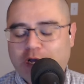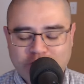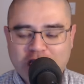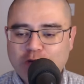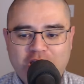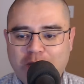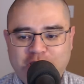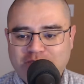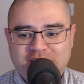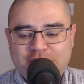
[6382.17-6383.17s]
but yeah, yeah we,
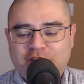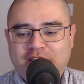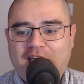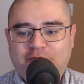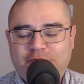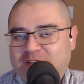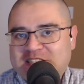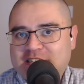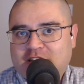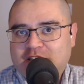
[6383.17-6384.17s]
I mean, given that
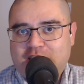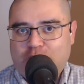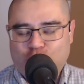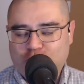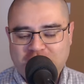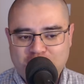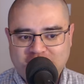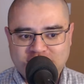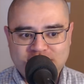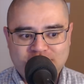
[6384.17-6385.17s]
physically it really
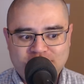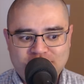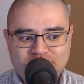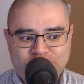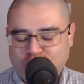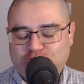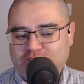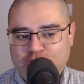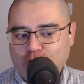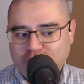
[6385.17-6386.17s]
makes
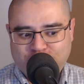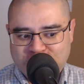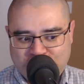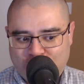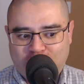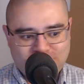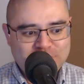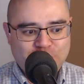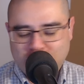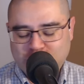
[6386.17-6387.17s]
virtually no difference at yeah.
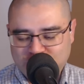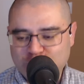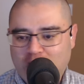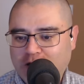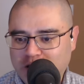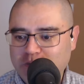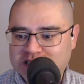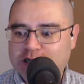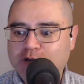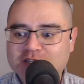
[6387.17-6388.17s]
all, we would just wire
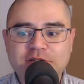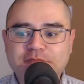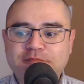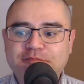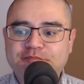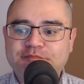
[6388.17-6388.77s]
them in series. Yes.